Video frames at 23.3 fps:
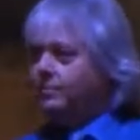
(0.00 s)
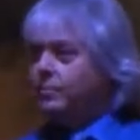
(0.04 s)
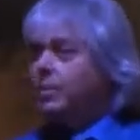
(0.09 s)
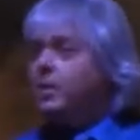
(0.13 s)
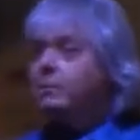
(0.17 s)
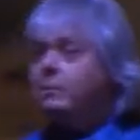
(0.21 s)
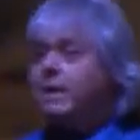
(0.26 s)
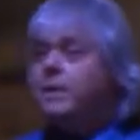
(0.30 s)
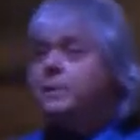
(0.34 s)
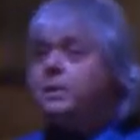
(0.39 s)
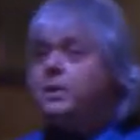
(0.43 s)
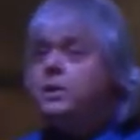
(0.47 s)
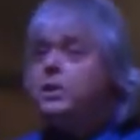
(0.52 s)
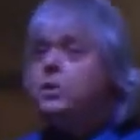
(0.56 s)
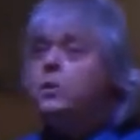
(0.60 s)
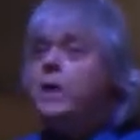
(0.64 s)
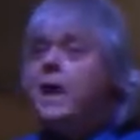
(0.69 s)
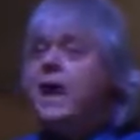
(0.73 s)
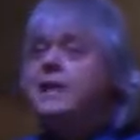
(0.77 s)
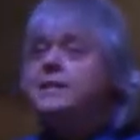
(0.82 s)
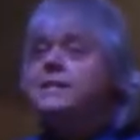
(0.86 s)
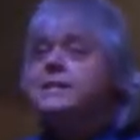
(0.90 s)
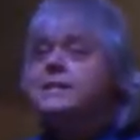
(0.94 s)
But maybe you
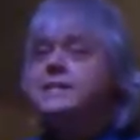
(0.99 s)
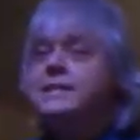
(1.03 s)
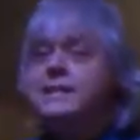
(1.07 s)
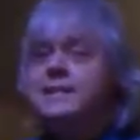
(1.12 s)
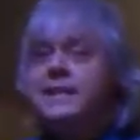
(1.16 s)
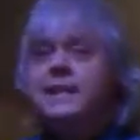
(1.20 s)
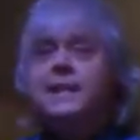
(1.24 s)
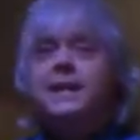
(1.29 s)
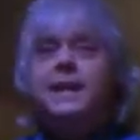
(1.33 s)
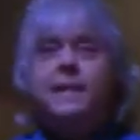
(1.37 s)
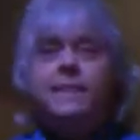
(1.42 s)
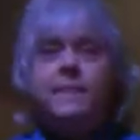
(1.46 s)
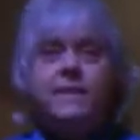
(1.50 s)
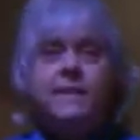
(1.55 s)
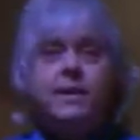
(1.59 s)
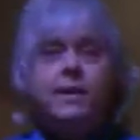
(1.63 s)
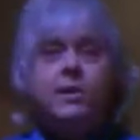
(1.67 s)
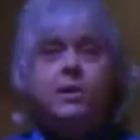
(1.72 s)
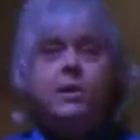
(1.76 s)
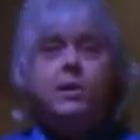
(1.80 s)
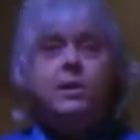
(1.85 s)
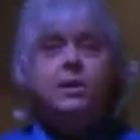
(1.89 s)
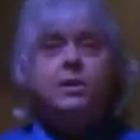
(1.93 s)
had to seek it
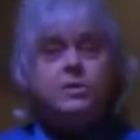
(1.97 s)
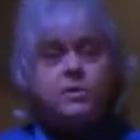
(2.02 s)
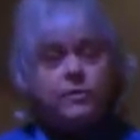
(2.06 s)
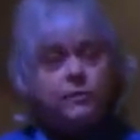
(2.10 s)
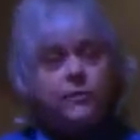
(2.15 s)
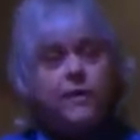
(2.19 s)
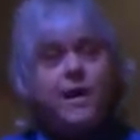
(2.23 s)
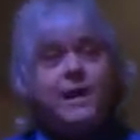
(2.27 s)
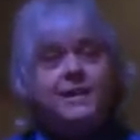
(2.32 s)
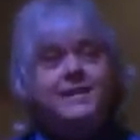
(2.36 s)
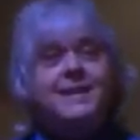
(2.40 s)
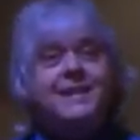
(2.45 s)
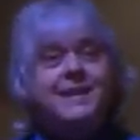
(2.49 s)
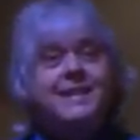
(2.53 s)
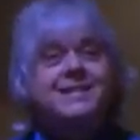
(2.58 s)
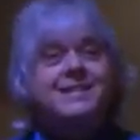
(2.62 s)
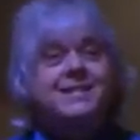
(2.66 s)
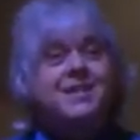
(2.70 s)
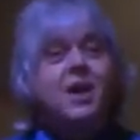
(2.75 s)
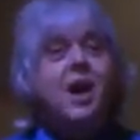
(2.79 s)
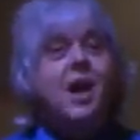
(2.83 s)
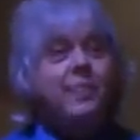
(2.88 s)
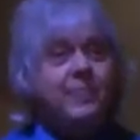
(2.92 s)
there to find that
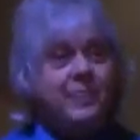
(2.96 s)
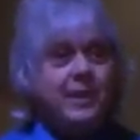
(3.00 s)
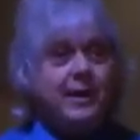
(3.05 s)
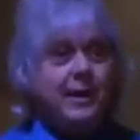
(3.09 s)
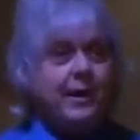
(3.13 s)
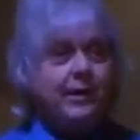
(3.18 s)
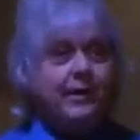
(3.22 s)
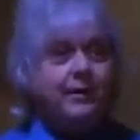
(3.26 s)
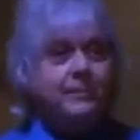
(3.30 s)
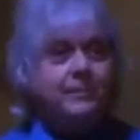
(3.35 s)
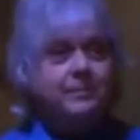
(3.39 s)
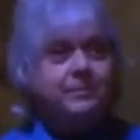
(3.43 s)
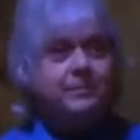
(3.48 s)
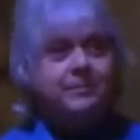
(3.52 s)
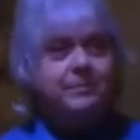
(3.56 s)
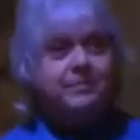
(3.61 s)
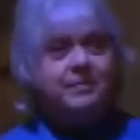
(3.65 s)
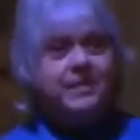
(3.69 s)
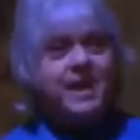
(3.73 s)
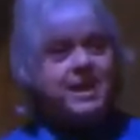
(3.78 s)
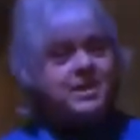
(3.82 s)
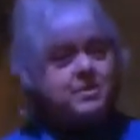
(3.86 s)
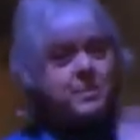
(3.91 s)
it's not there.
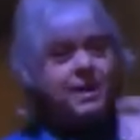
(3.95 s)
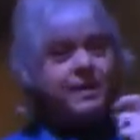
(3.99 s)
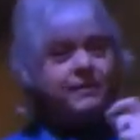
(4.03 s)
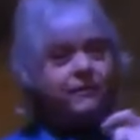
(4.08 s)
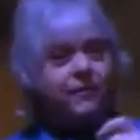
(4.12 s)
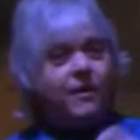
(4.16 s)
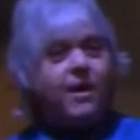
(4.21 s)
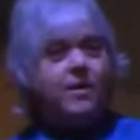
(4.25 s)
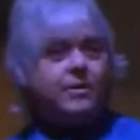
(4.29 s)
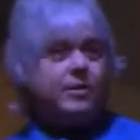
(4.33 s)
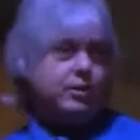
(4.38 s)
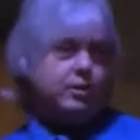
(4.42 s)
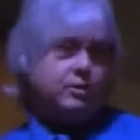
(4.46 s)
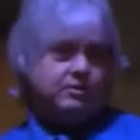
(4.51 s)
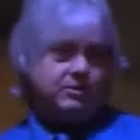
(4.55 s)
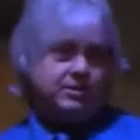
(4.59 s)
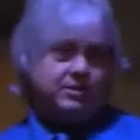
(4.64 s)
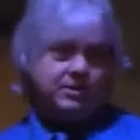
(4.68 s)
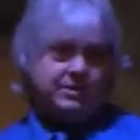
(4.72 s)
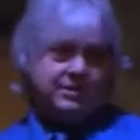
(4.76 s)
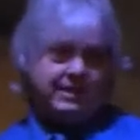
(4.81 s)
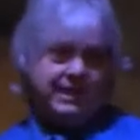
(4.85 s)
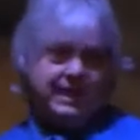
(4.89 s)
As my father
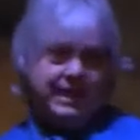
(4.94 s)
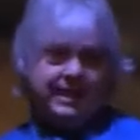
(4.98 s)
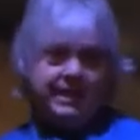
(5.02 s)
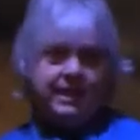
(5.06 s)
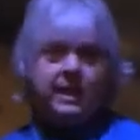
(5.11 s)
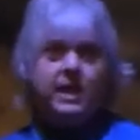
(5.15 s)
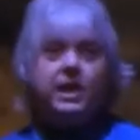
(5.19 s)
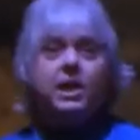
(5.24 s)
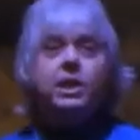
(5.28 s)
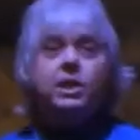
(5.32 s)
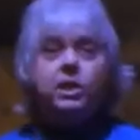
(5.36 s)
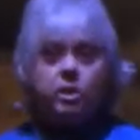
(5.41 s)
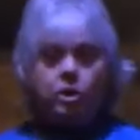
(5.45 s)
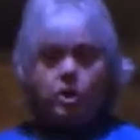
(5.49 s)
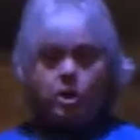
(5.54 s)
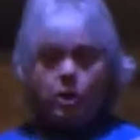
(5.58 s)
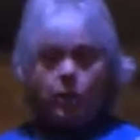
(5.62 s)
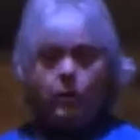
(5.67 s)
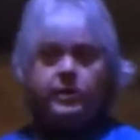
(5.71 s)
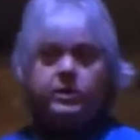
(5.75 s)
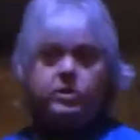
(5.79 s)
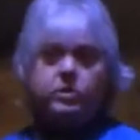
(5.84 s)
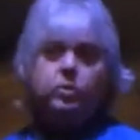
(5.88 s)
used to say, you're
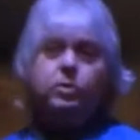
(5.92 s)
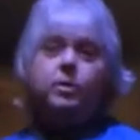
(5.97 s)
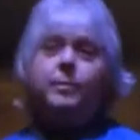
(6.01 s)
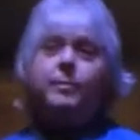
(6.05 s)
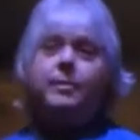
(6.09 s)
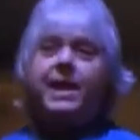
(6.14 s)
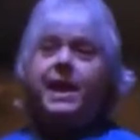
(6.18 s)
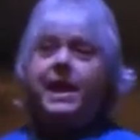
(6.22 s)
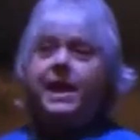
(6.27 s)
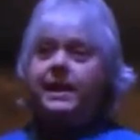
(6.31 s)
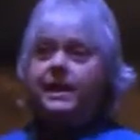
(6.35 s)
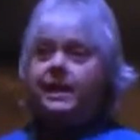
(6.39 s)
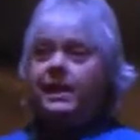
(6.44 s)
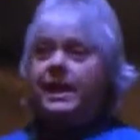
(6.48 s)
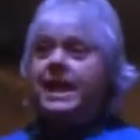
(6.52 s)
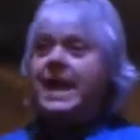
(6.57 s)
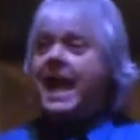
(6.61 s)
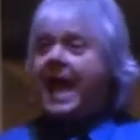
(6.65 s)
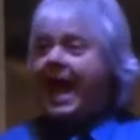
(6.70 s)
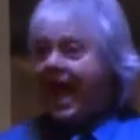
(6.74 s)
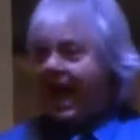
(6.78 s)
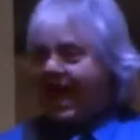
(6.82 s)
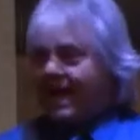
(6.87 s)
going to a bank
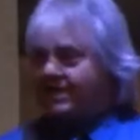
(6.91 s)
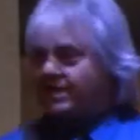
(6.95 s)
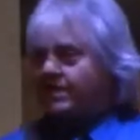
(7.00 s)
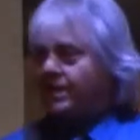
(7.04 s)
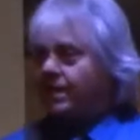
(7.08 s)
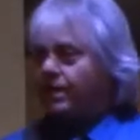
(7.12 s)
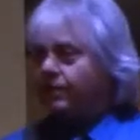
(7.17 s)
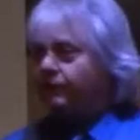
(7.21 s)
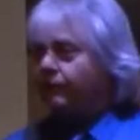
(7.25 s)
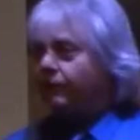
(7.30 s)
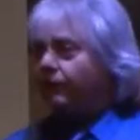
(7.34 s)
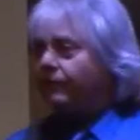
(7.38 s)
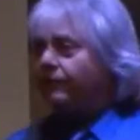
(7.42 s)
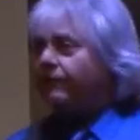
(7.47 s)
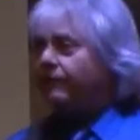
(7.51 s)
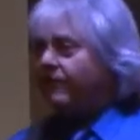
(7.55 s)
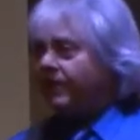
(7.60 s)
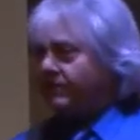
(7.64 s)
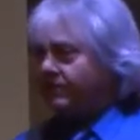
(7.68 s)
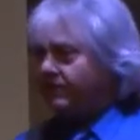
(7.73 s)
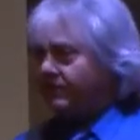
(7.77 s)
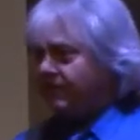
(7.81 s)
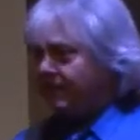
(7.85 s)
asking for
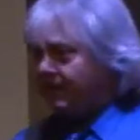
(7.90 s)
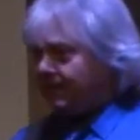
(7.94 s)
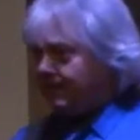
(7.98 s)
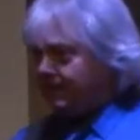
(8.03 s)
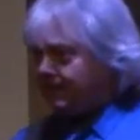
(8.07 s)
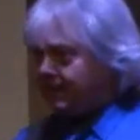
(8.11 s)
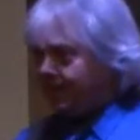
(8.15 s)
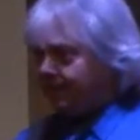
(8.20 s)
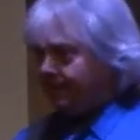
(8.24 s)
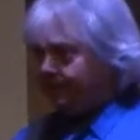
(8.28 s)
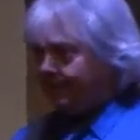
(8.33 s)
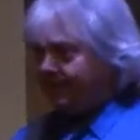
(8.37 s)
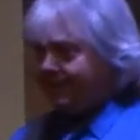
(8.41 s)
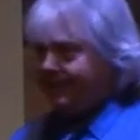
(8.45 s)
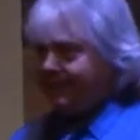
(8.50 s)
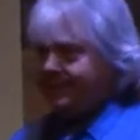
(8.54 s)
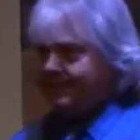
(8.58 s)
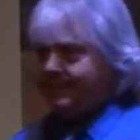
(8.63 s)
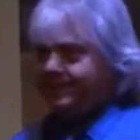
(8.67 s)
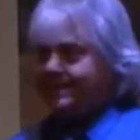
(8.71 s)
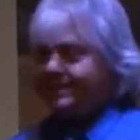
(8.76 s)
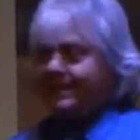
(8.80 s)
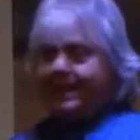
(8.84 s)
50-cent
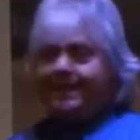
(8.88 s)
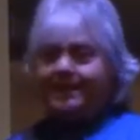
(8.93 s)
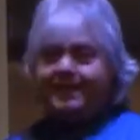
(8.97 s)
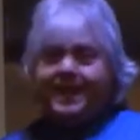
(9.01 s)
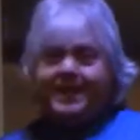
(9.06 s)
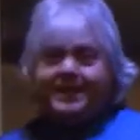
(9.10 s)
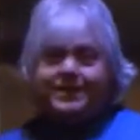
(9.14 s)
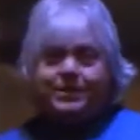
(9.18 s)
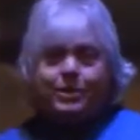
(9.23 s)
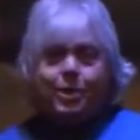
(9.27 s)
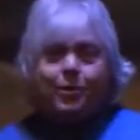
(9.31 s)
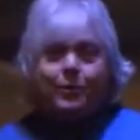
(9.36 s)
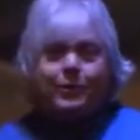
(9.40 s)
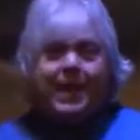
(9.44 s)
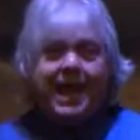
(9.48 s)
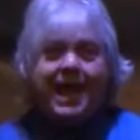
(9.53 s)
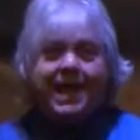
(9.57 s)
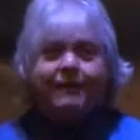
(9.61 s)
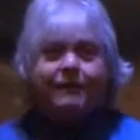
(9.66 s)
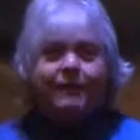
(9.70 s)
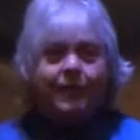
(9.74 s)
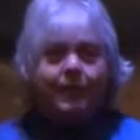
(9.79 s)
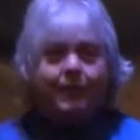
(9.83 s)
pieces and they don't
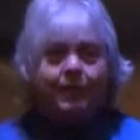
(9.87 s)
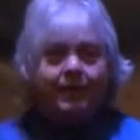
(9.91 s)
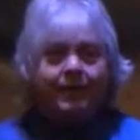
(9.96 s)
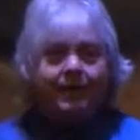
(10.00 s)
have them.